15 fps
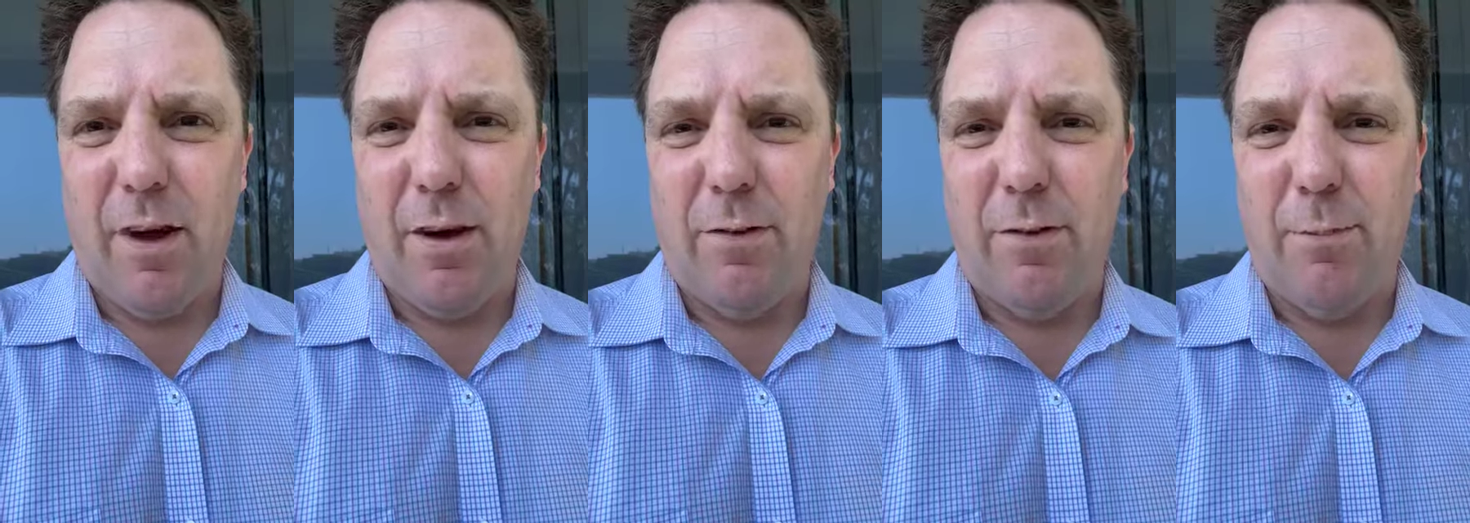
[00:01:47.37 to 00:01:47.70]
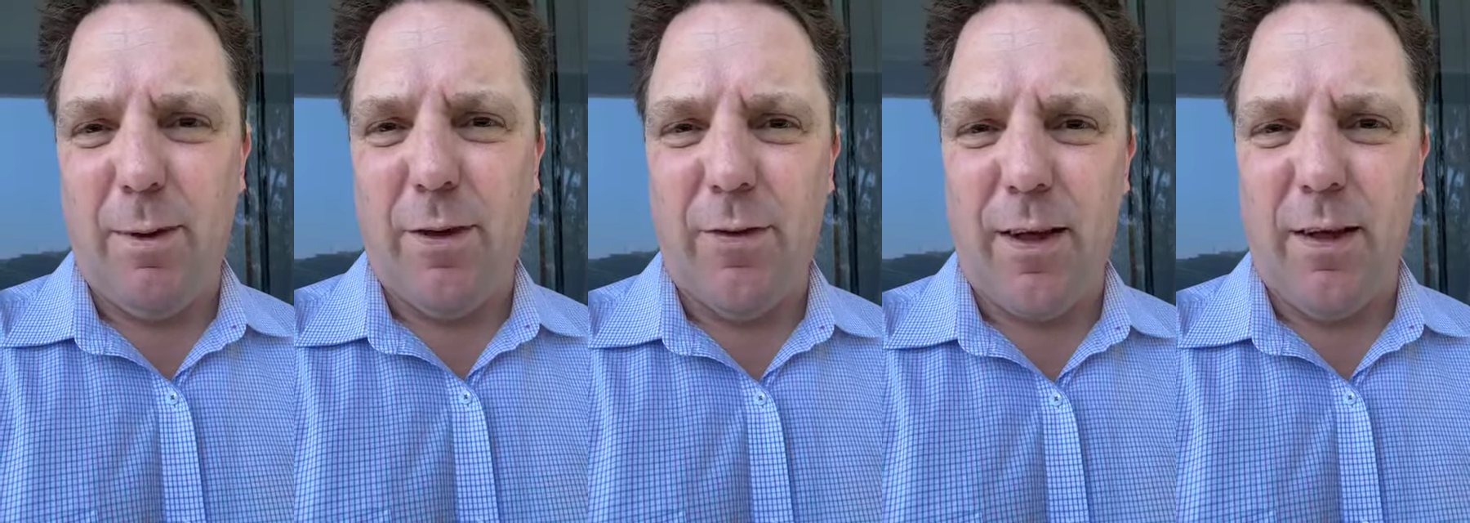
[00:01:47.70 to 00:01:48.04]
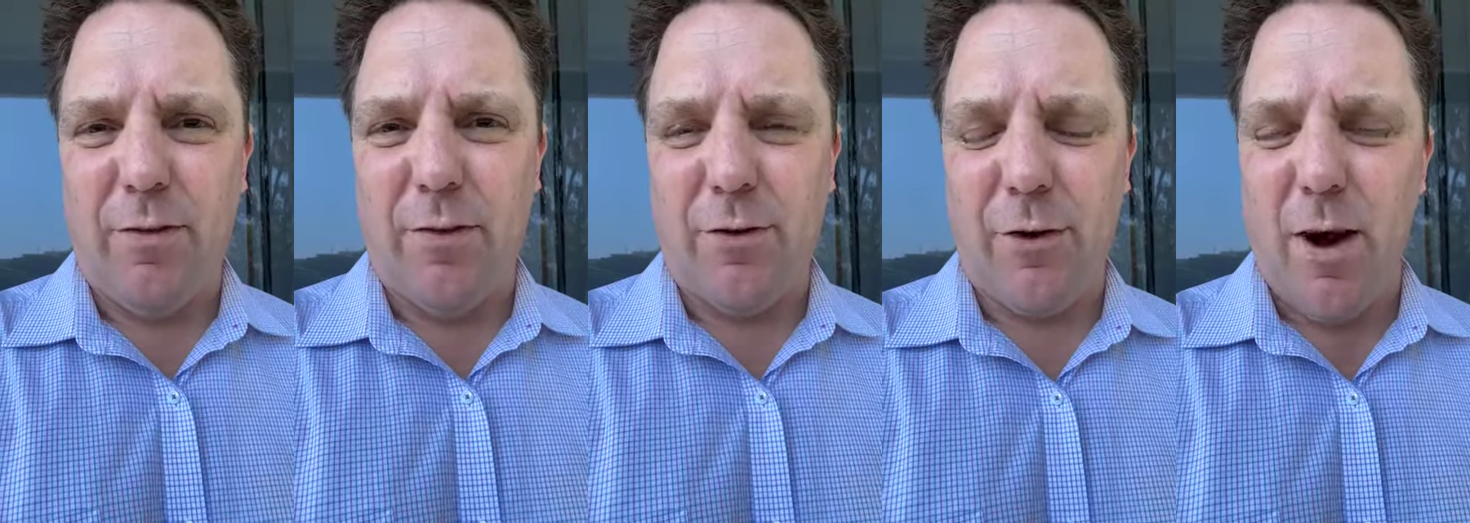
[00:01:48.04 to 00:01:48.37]
So the big
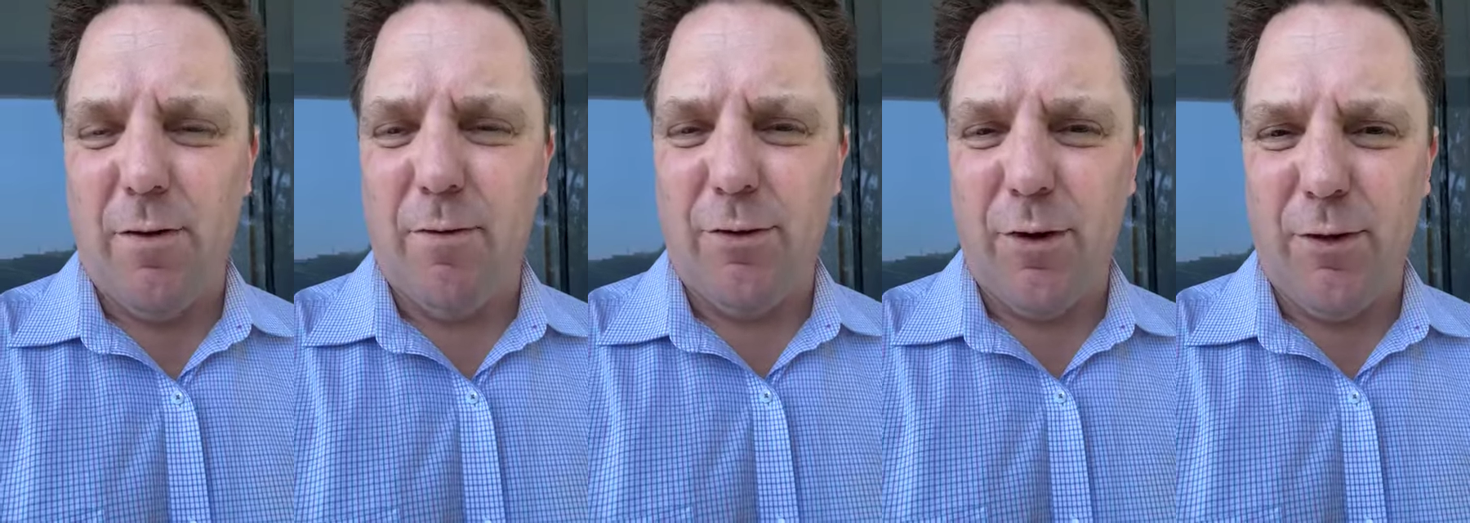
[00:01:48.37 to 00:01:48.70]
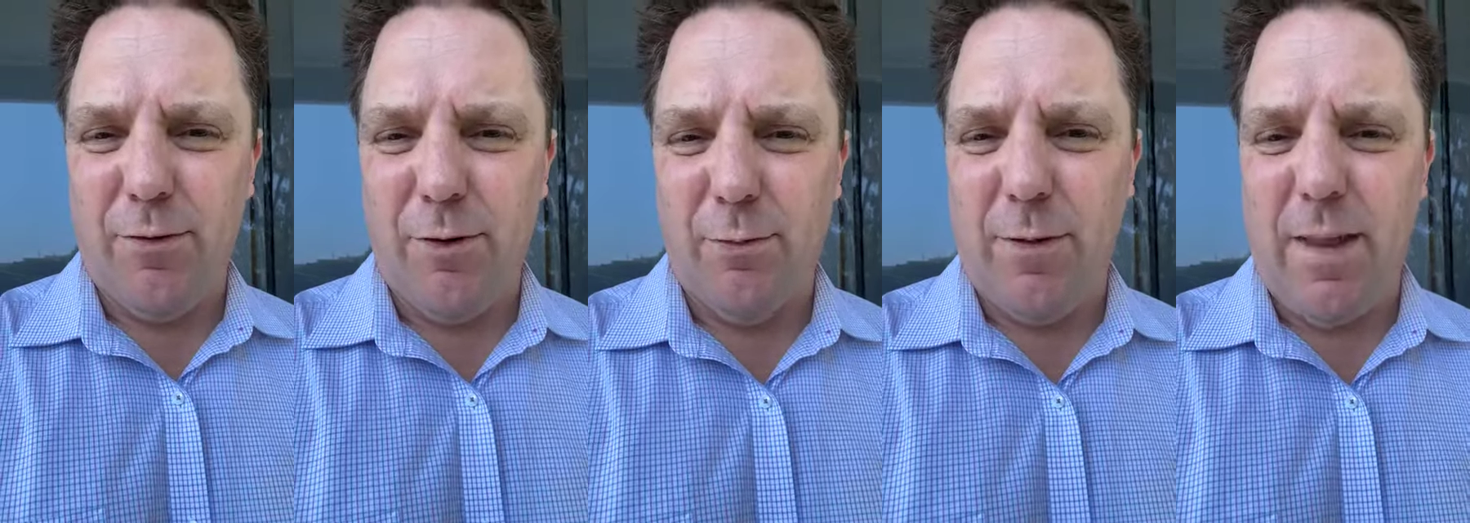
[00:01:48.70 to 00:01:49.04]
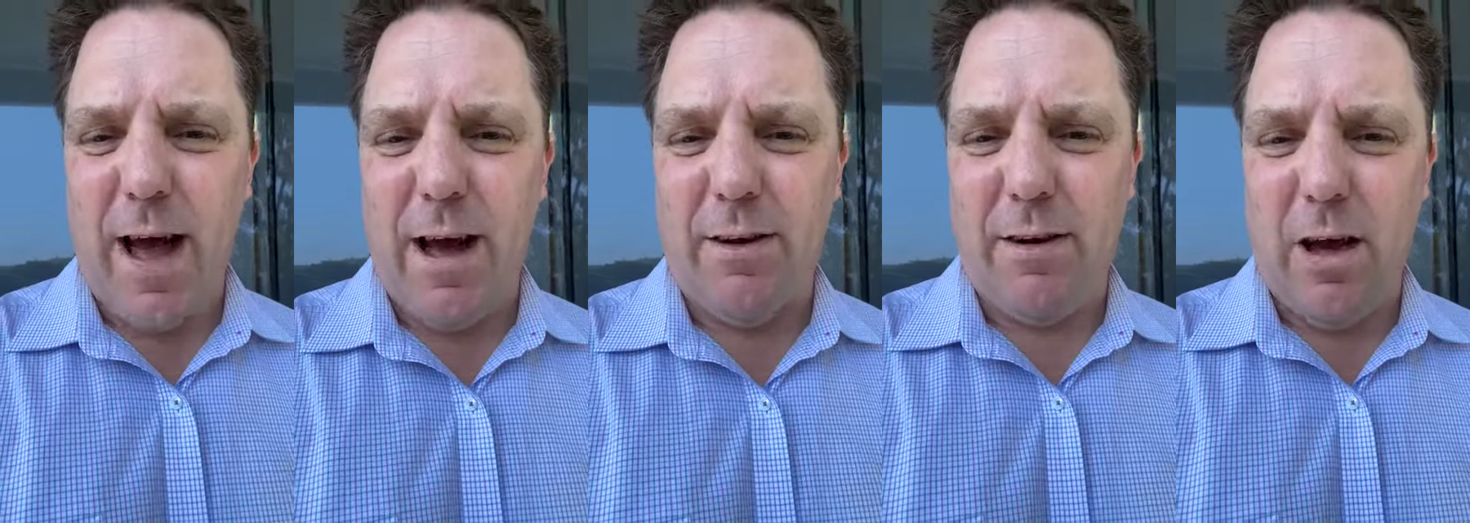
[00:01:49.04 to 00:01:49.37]
thing is to try and resolve it
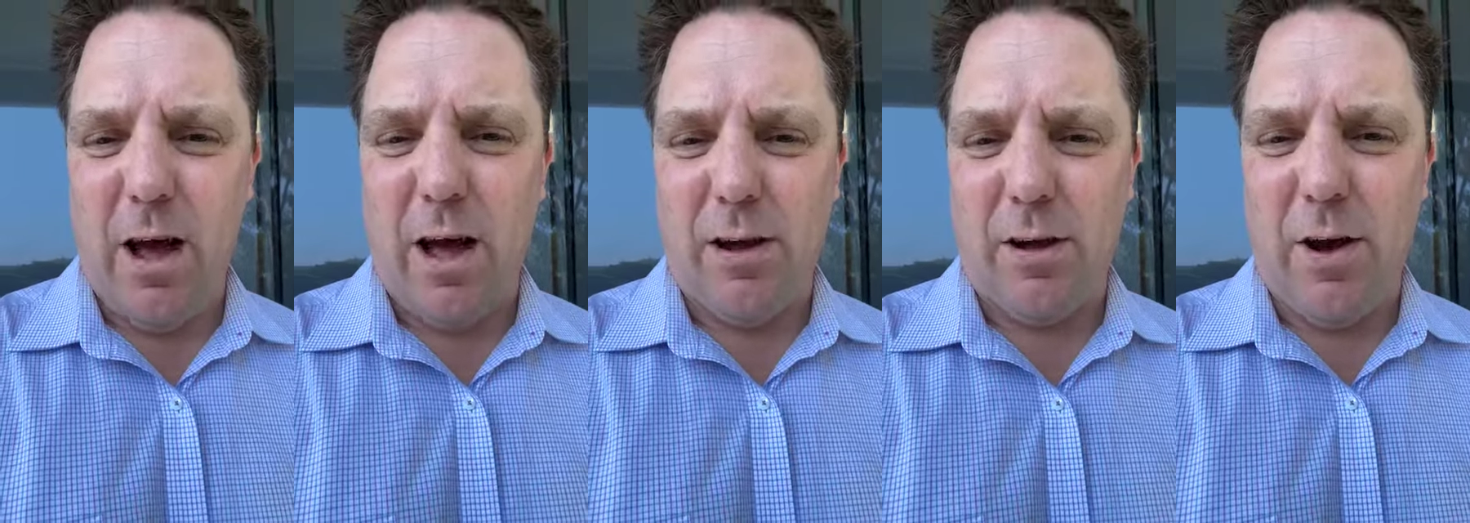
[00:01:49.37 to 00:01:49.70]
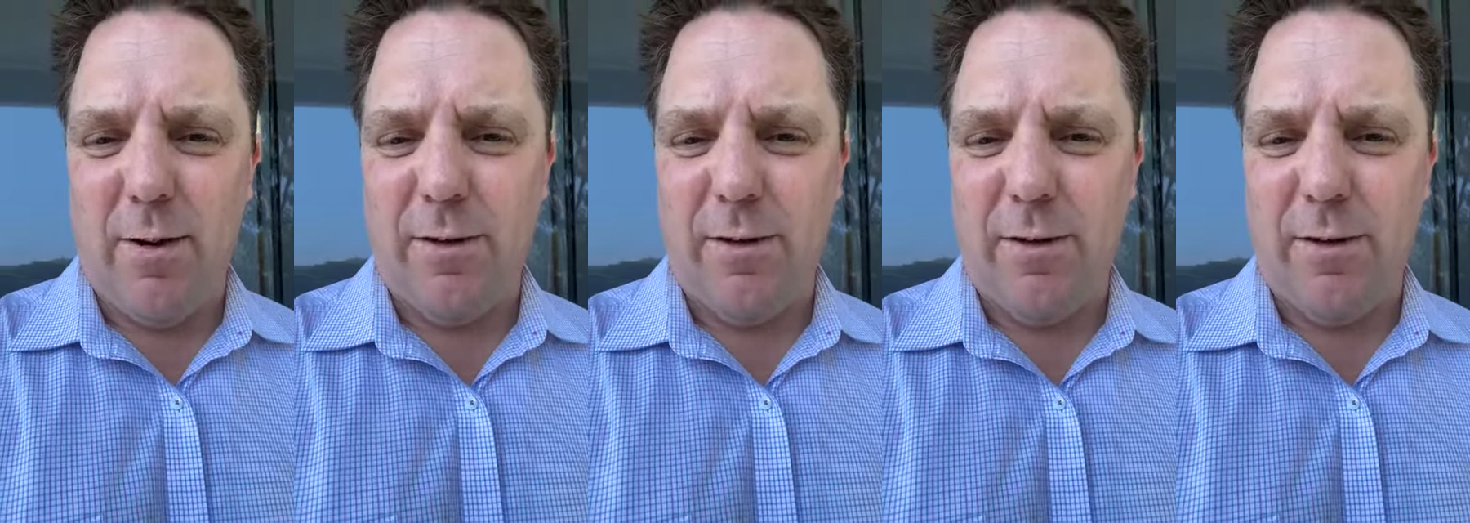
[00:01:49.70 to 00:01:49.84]
without